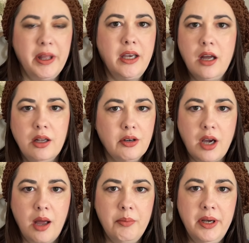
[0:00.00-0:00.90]
color
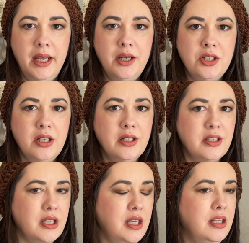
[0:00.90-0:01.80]
combinations?
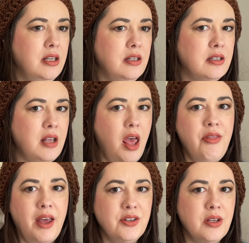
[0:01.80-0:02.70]
Is
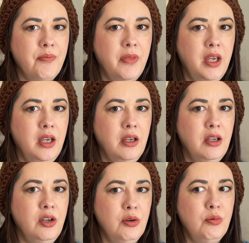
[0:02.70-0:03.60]
that something
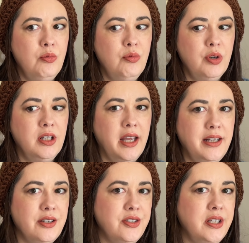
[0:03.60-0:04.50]
you would like
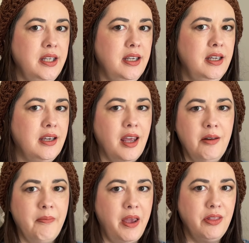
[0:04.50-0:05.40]
to see kind
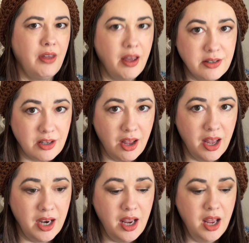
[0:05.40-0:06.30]
of my thoughts
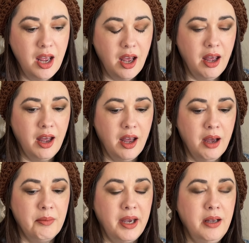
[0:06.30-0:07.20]
on?
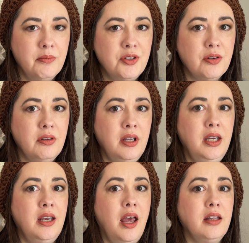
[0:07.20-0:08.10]
I am certainly
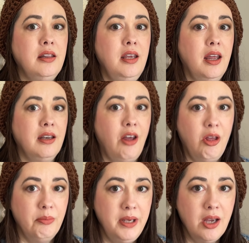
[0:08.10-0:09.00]
not the end
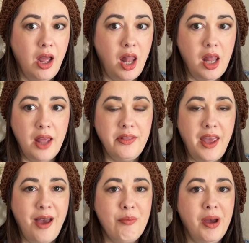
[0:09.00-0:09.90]
all be all on
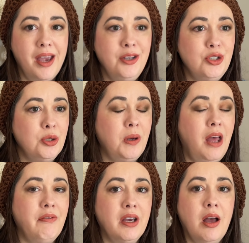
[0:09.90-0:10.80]
that, but I do
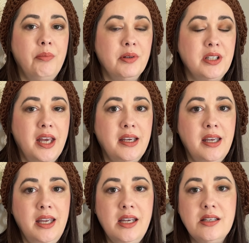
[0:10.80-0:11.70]
have a couple
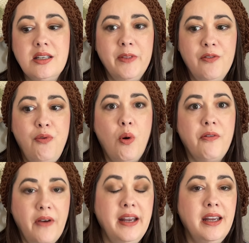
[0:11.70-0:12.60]
techniques for
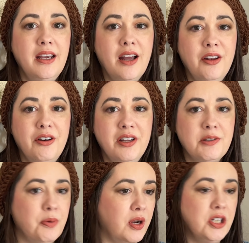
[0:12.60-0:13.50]
finding color
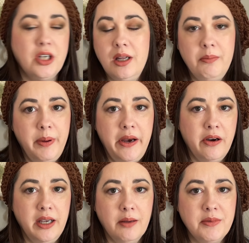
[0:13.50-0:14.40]
inspiration and
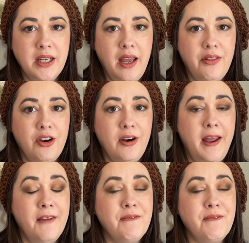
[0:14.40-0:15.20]
pairing them together if